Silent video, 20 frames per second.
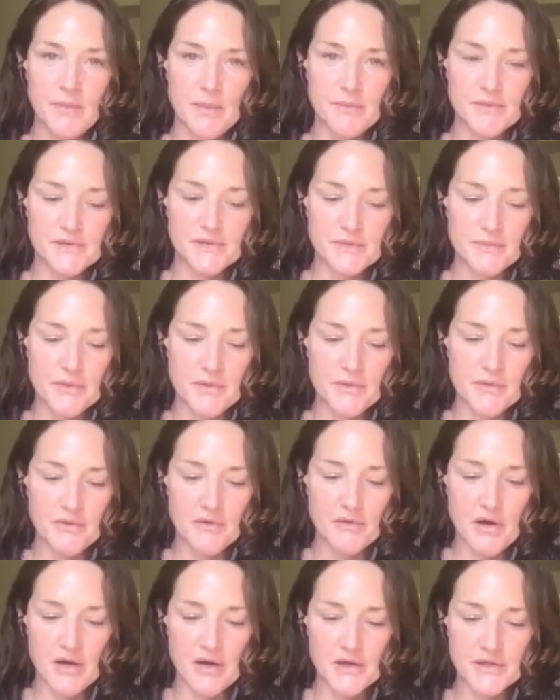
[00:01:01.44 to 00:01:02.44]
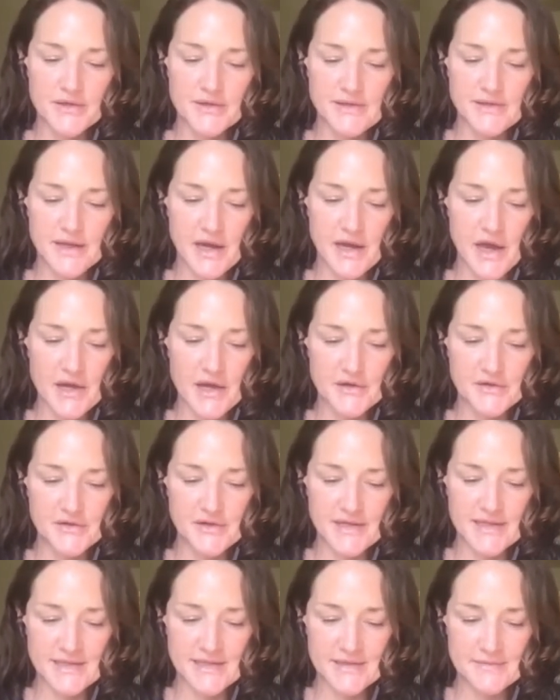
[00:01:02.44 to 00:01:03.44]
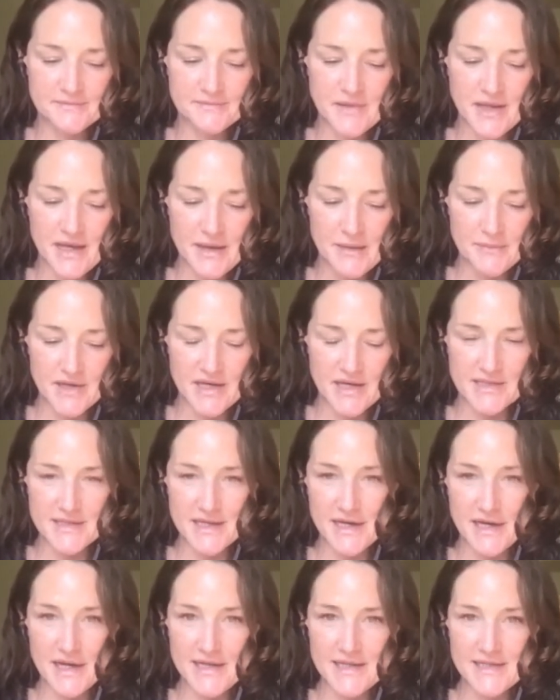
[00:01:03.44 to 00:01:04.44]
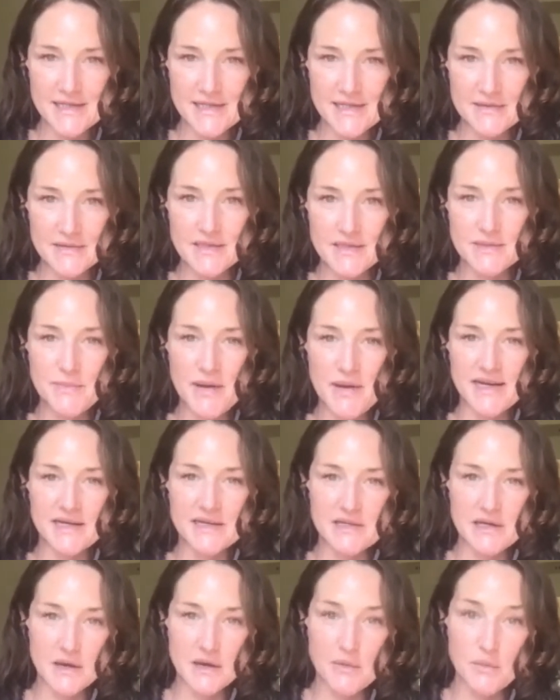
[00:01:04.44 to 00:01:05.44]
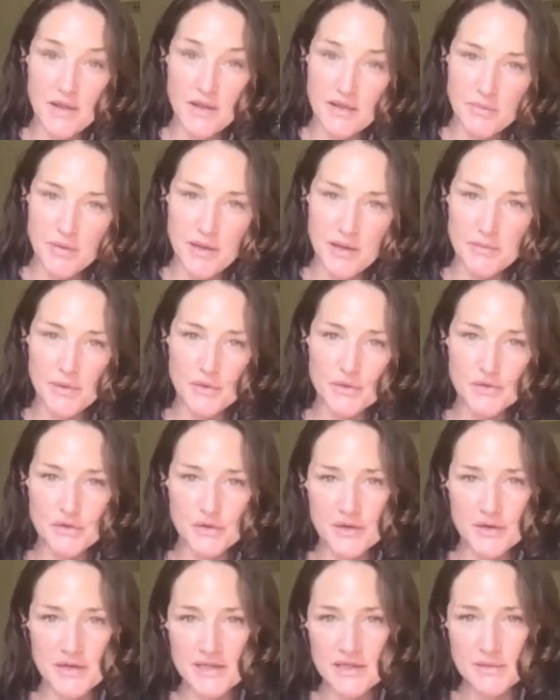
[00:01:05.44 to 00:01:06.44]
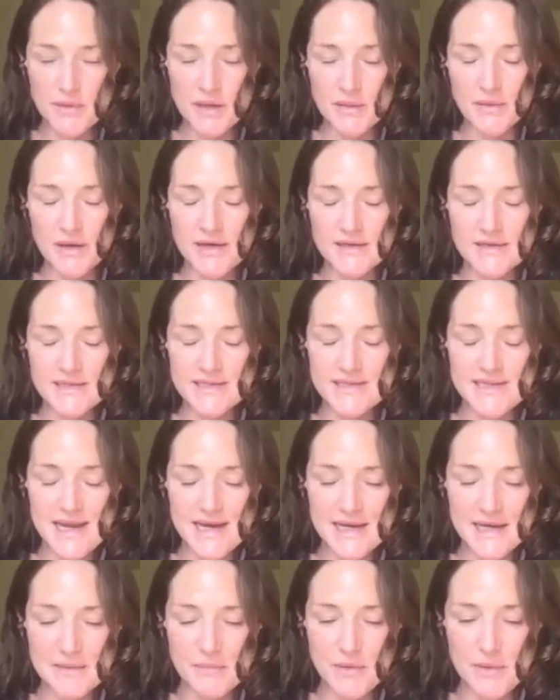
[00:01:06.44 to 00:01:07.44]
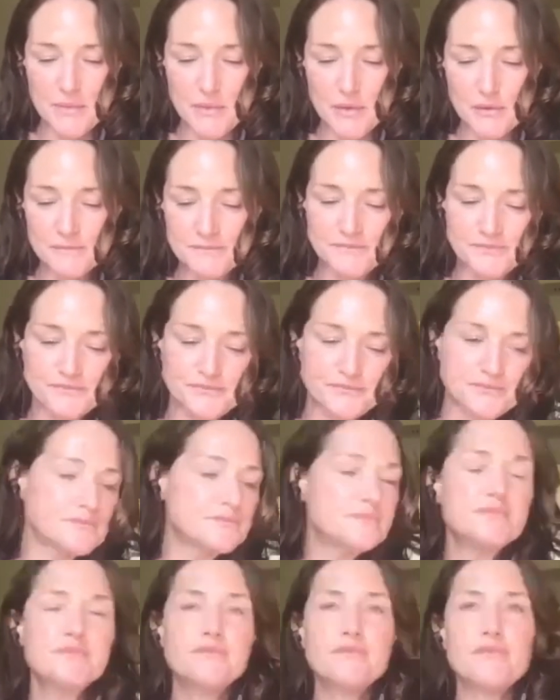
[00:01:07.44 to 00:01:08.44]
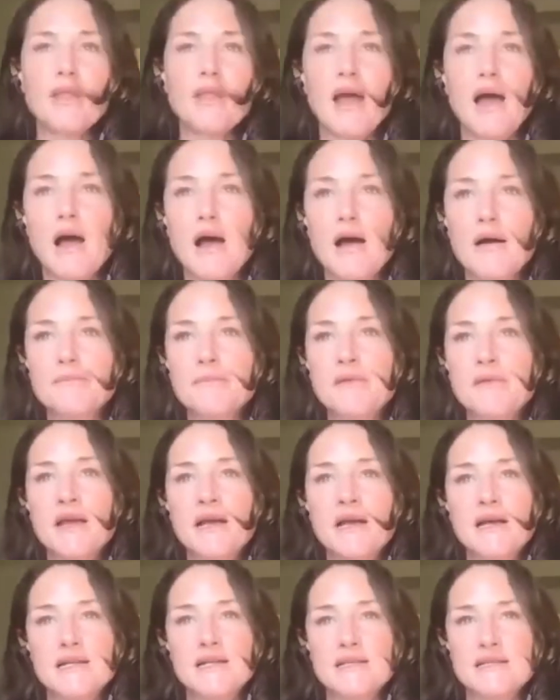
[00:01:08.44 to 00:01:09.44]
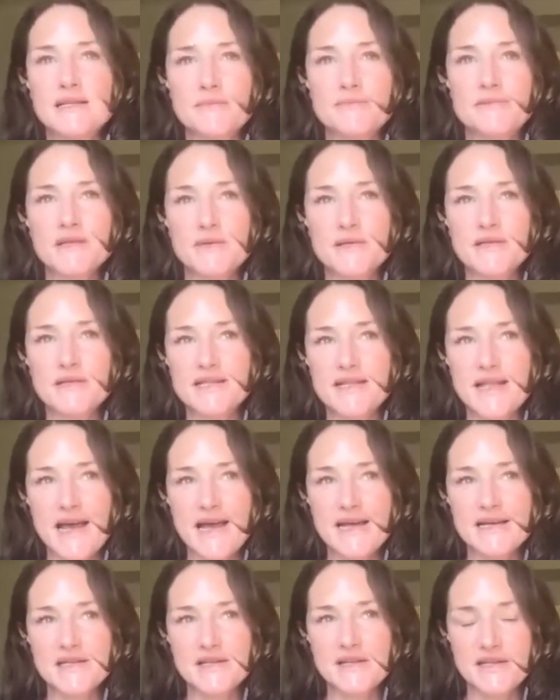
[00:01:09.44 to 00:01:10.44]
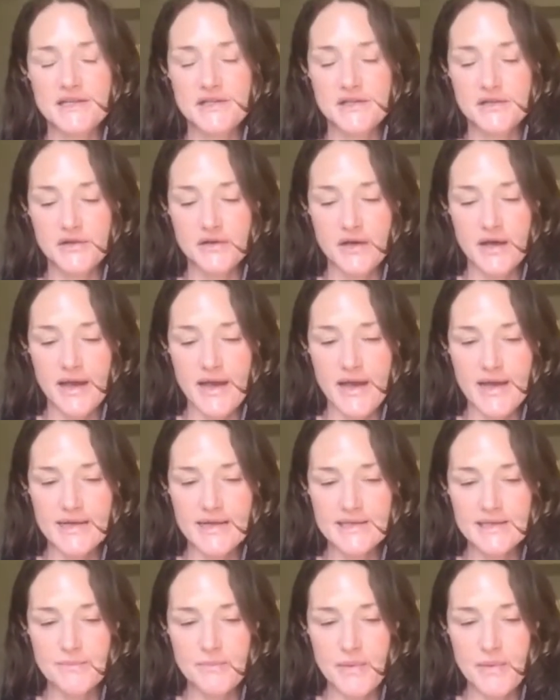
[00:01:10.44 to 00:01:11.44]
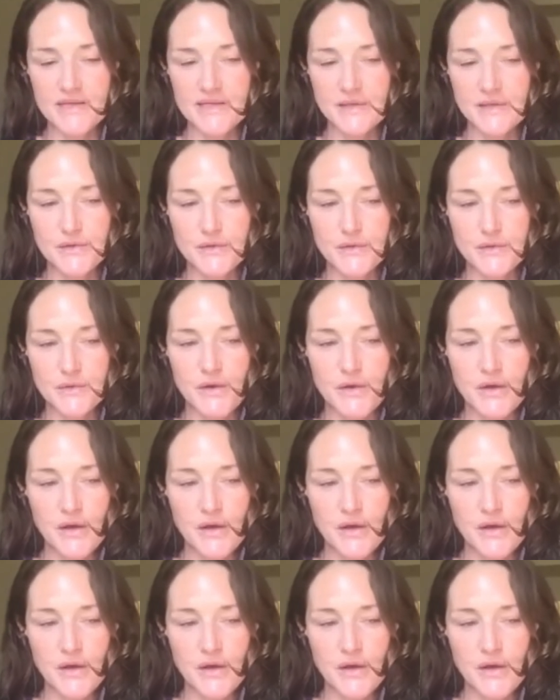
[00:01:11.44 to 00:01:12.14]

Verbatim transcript: membership of the Royal College of Psychiatrists, because I liked spending time with people, talking to people, understanding people. Um, subsequent to that, I took a sabbatical